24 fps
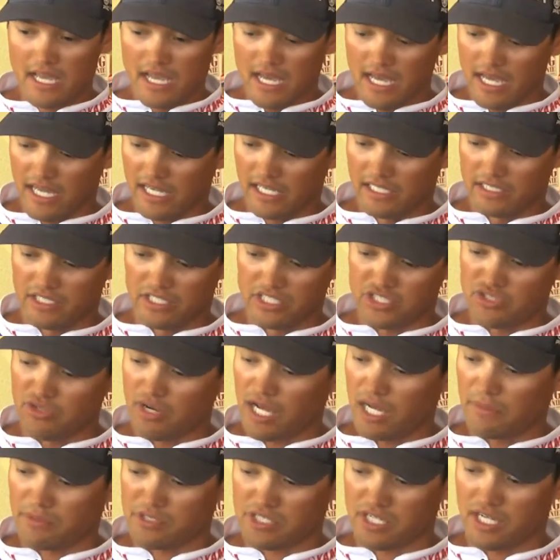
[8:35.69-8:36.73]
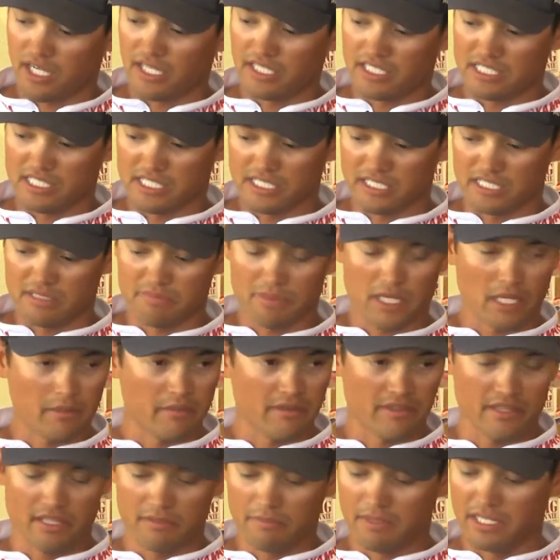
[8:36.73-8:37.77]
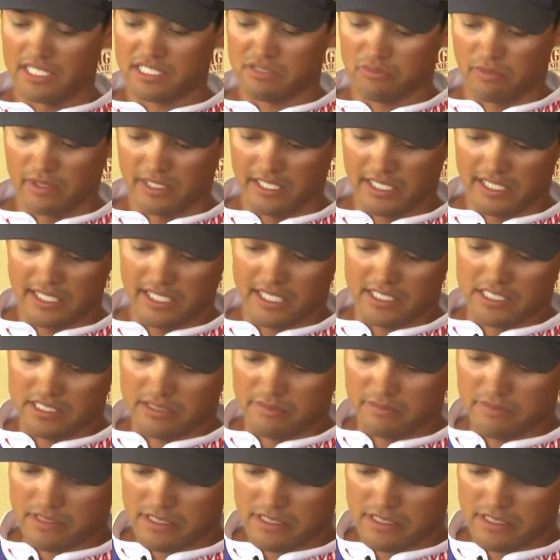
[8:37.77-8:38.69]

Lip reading: The drop shot is probably the best way to catch them.